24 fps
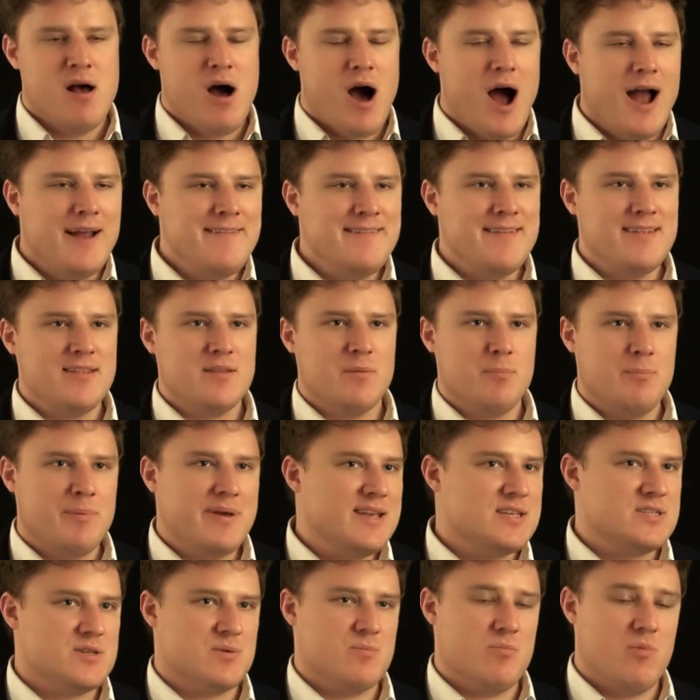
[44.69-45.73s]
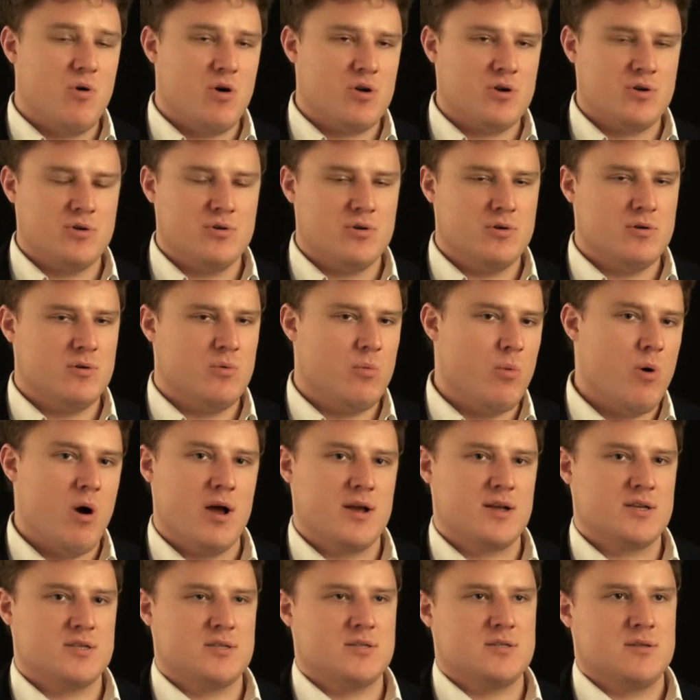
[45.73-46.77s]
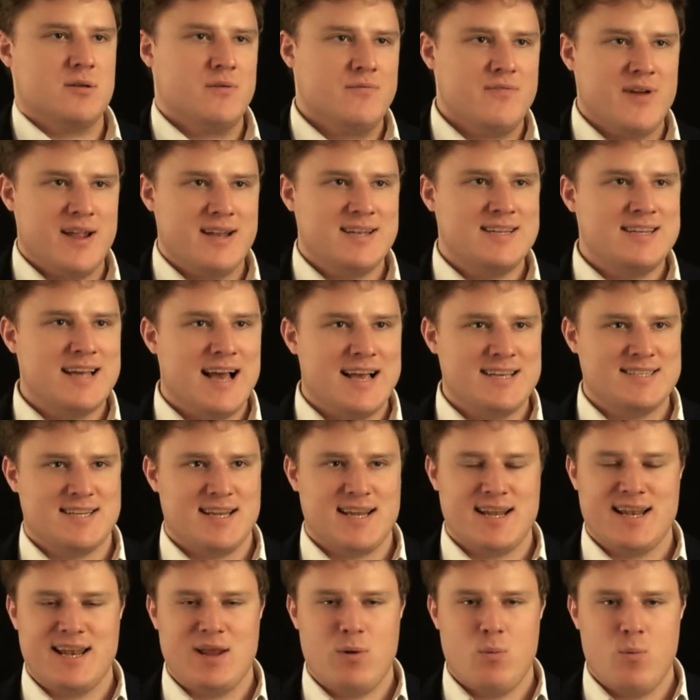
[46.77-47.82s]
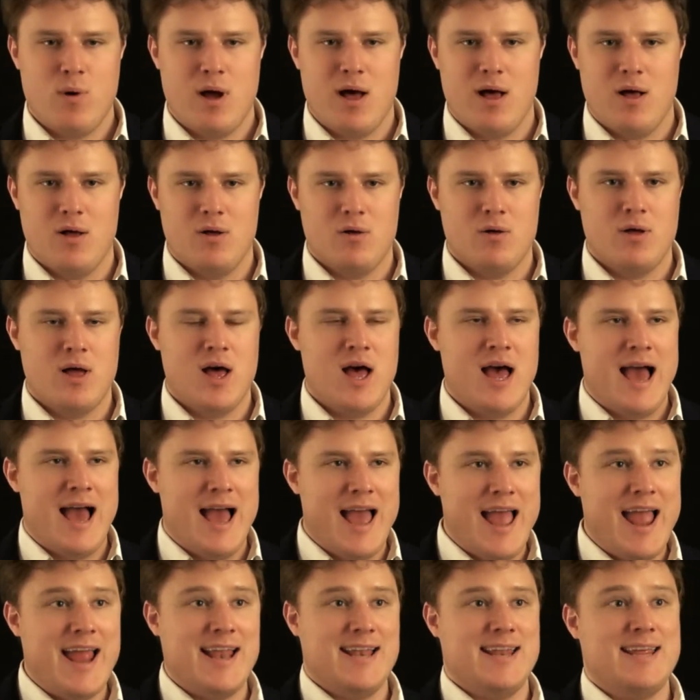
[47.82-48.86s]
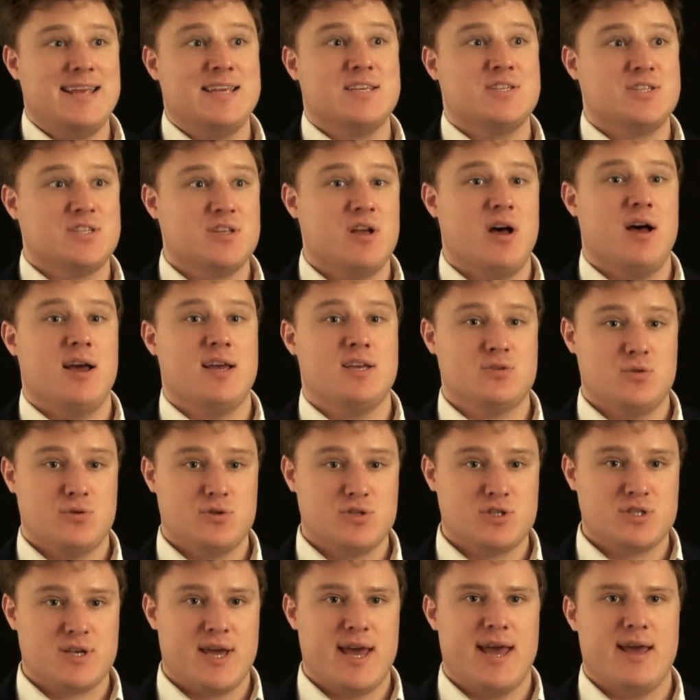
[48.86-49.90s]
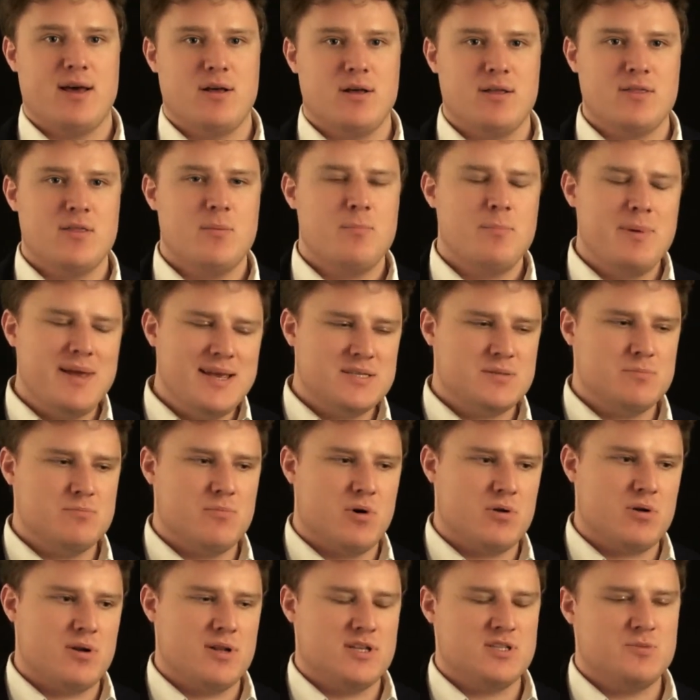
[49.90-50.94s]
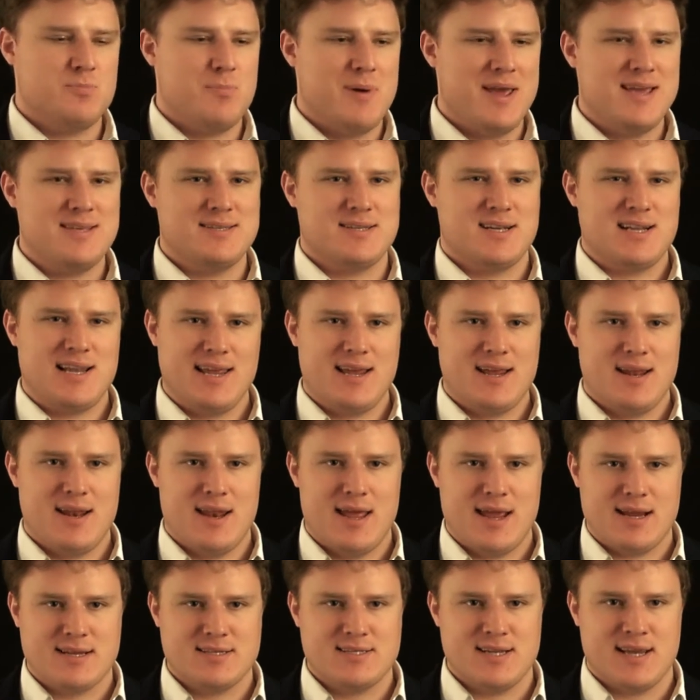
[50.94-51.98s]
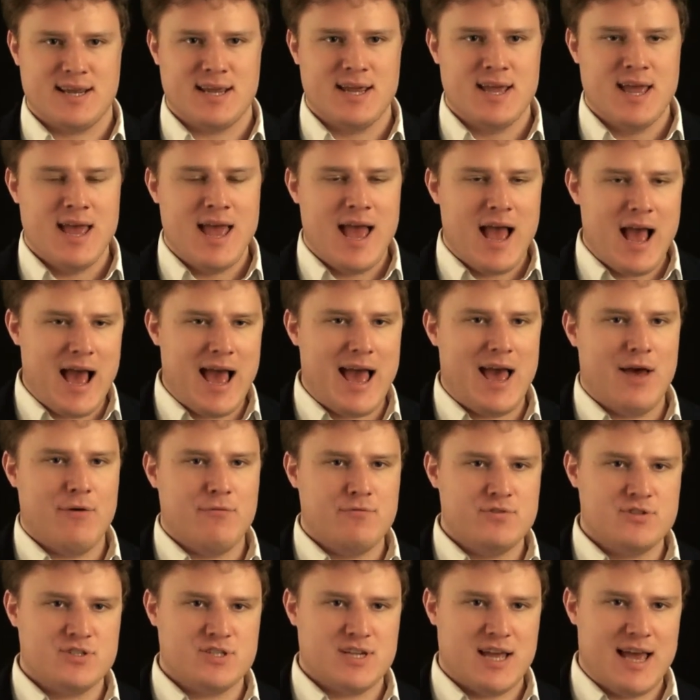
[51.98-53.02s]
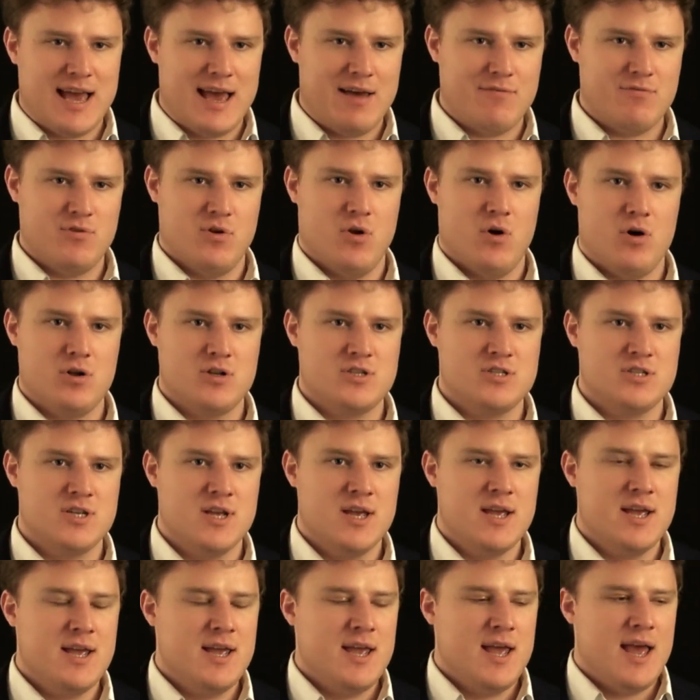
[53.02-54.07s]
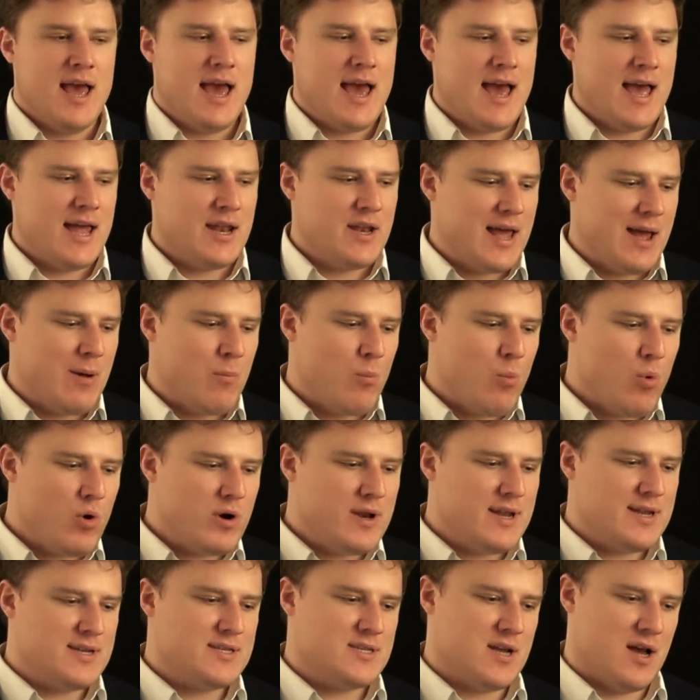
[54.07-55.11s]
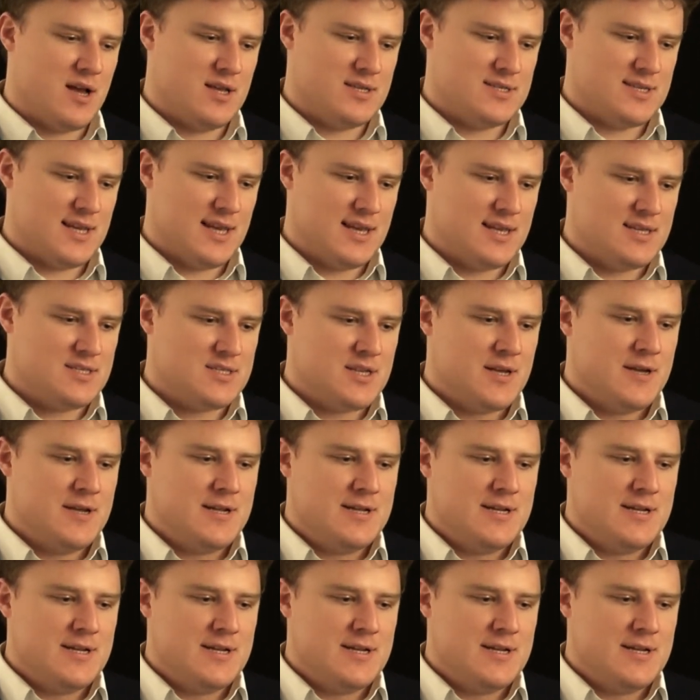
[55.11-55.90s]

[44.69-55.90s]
I think the Beazer model works fantastically well at any size or scale. And the Beazer model is basically connecting haves to have-nots. And what it does is